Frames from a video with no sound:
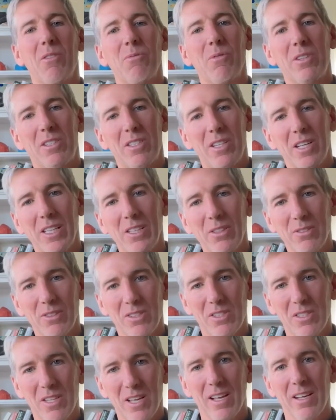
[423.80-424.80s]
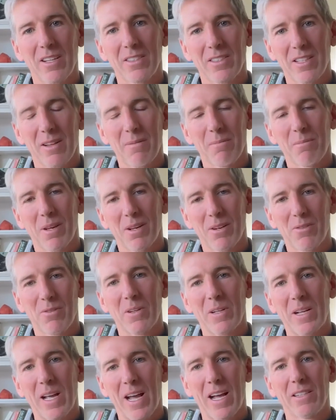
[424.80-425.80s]
the ridiculous things that
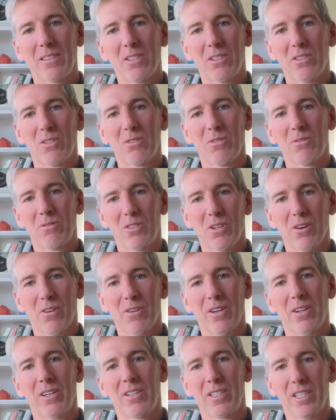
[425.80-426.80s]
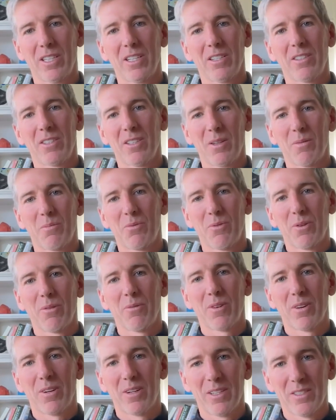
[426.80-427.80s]
Bitcoin had to do to our, to get to the
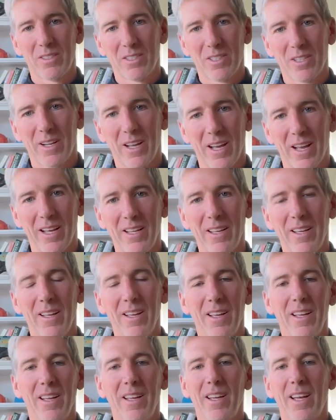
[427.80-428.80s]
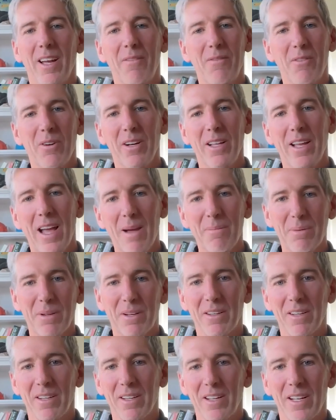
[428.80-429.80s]
point where it is today have already happened.